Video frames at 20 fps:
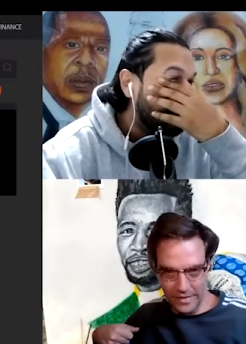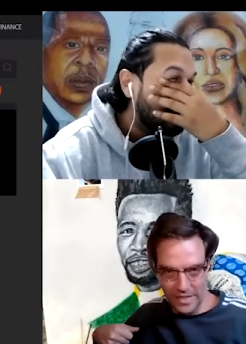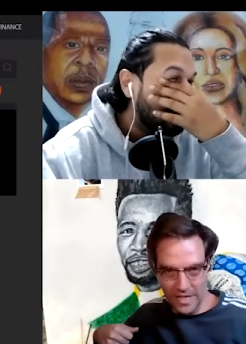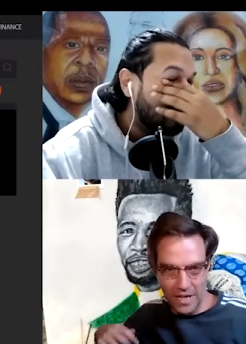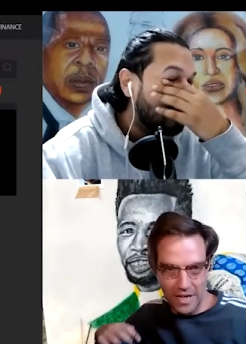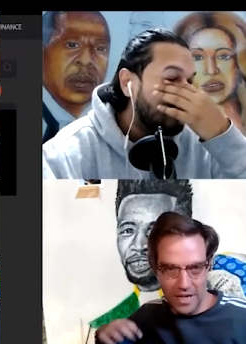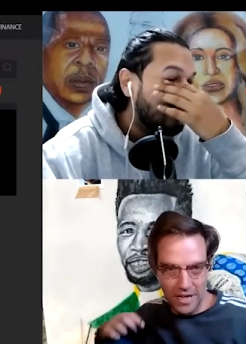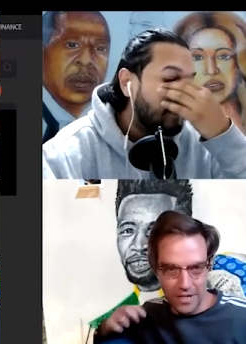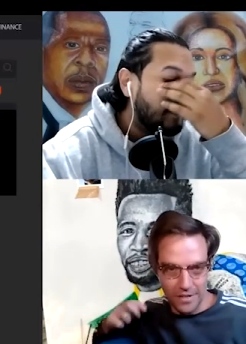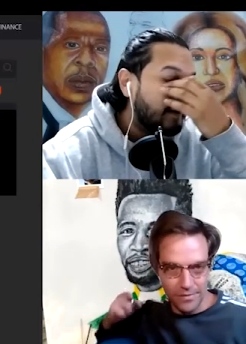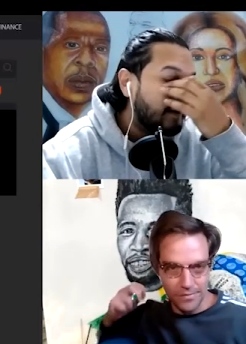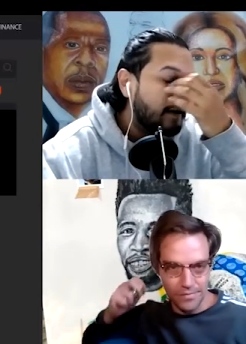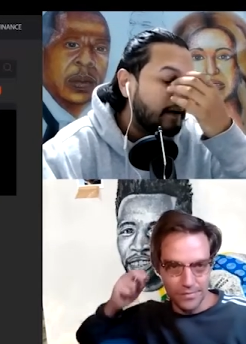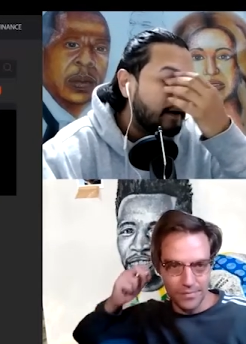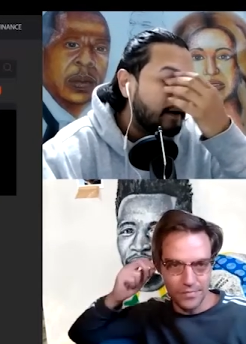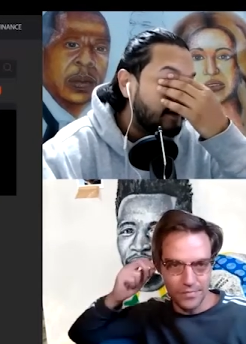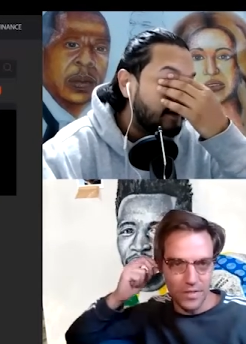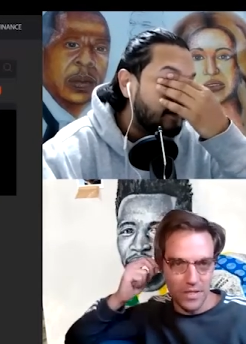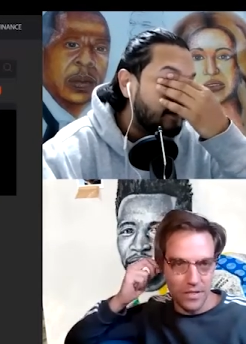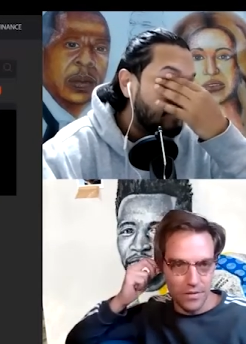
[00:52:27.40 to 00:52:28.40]
Speaker 1: God
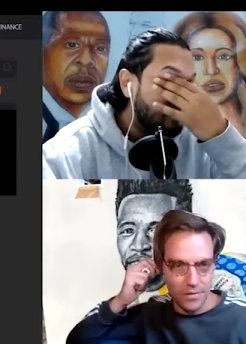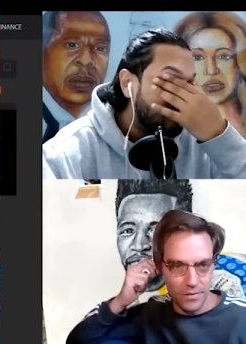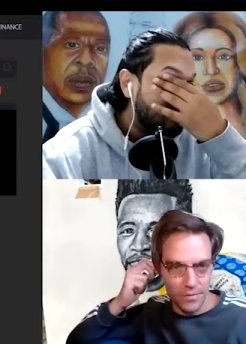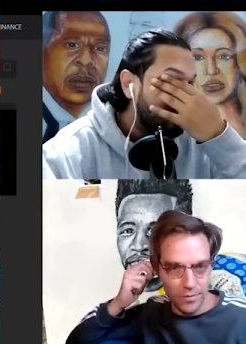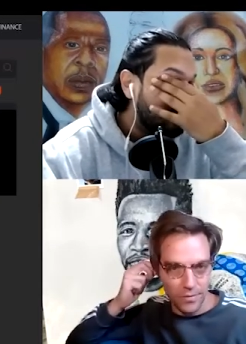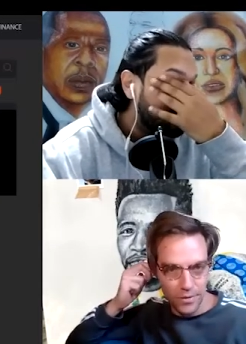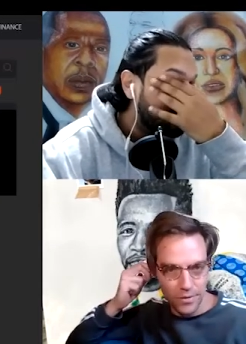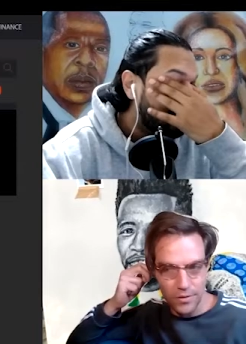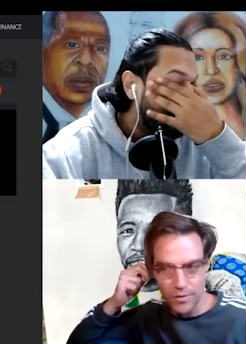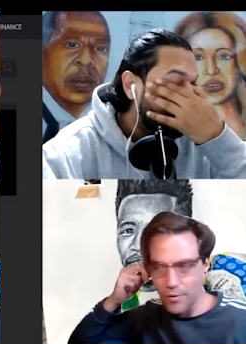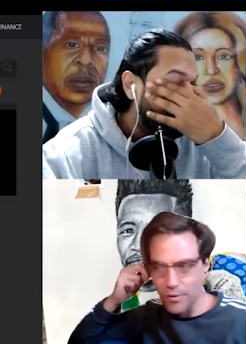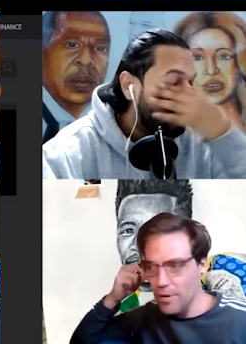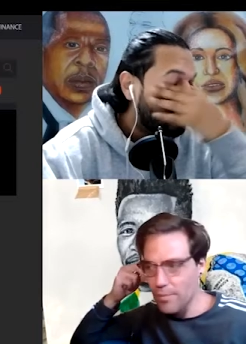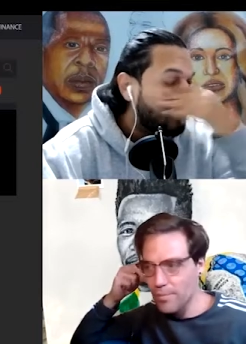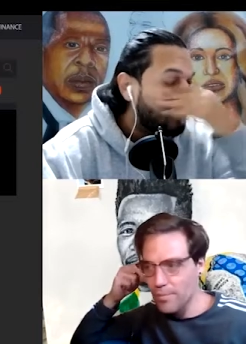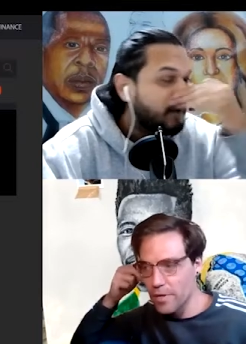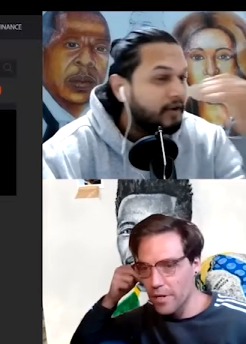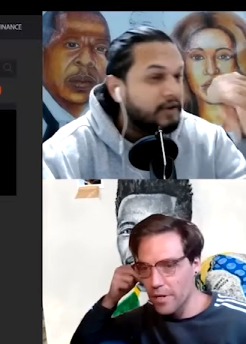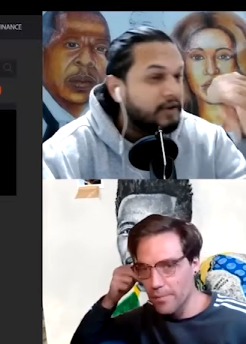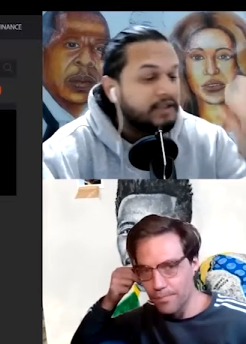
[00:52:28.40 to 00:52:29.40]

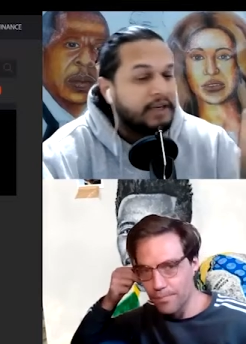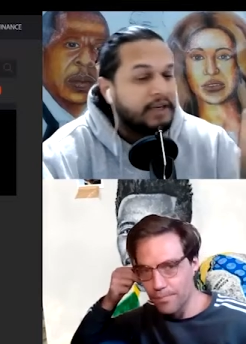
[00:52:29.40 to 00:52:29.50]
wrap it up.